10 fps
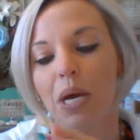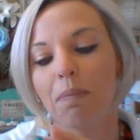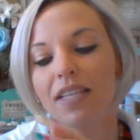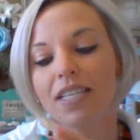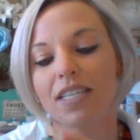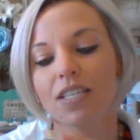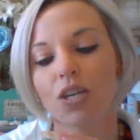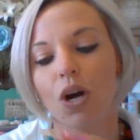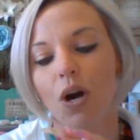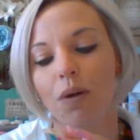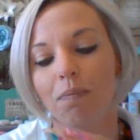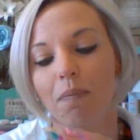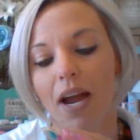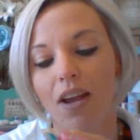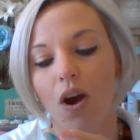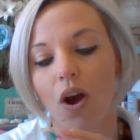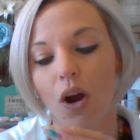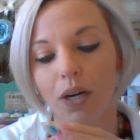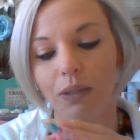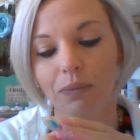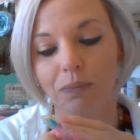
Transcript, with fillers: But this is called My Heart,